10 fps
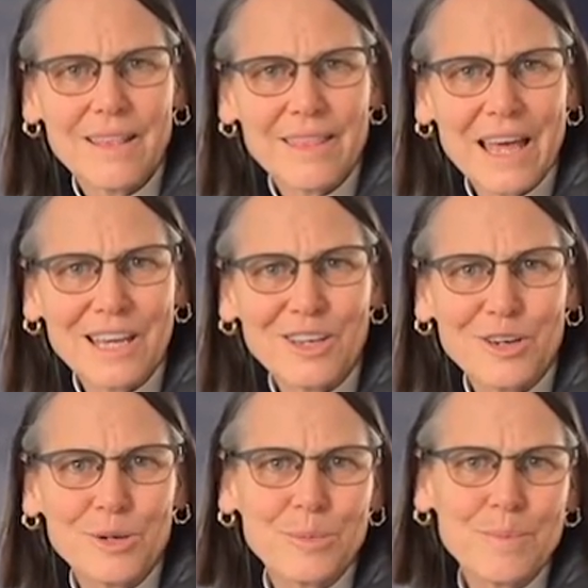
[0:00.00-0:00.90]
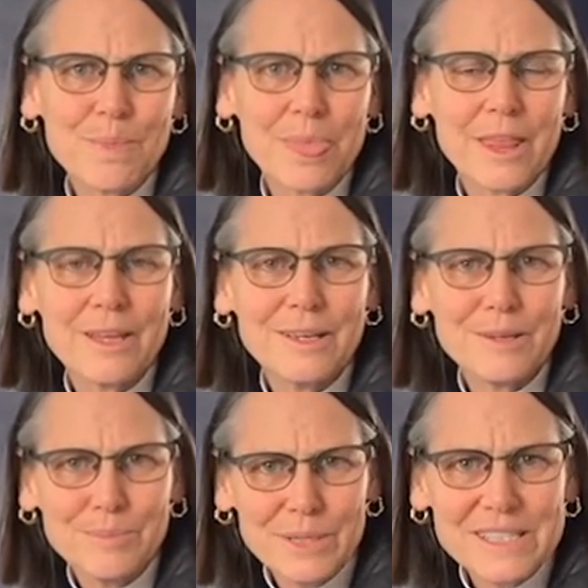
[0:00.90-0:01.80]
Thank you.
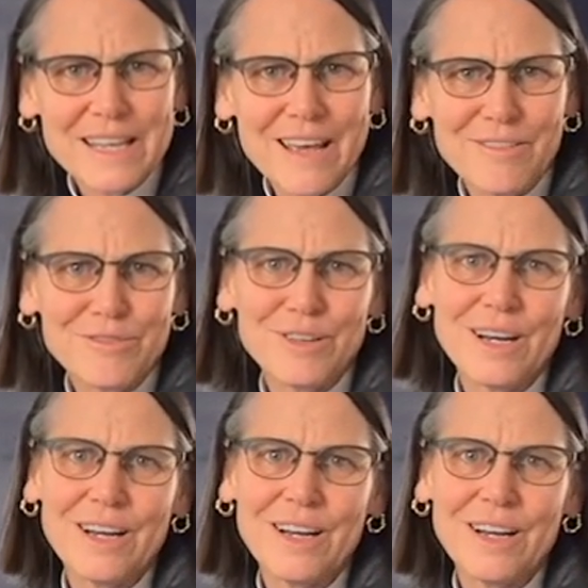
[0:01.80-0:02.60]
Be safe.